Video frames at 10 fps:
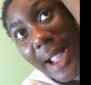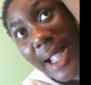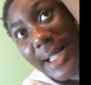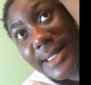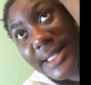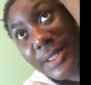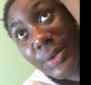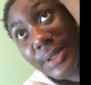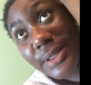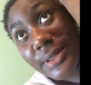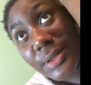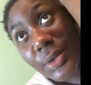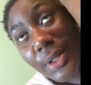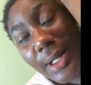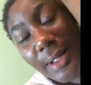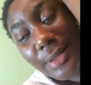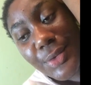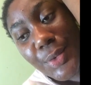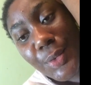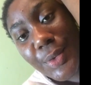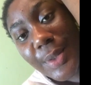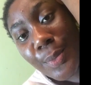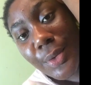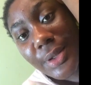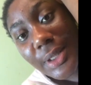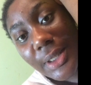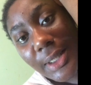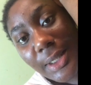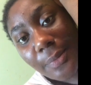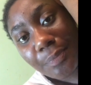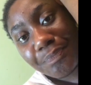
and I locked the locker, so they broke the key.